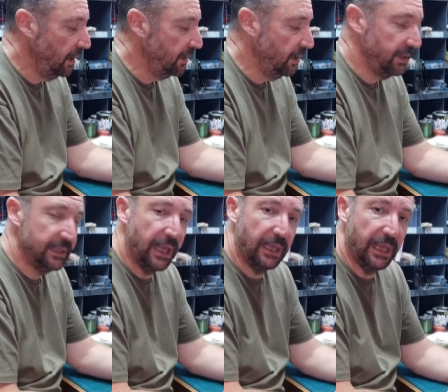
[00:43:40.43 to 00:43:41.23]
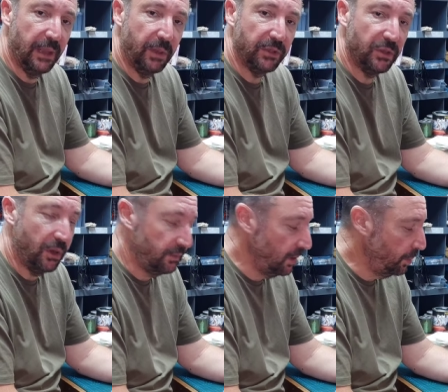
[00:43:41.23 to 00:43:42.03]
I know exactly how much
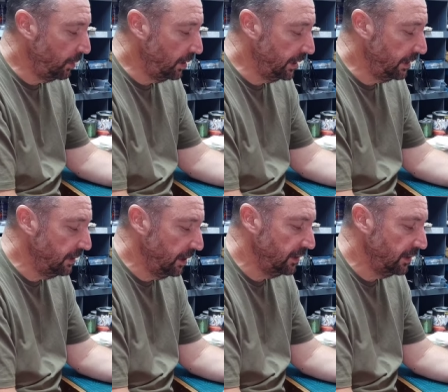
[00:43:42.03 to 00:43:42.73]
shot I've got to put on it.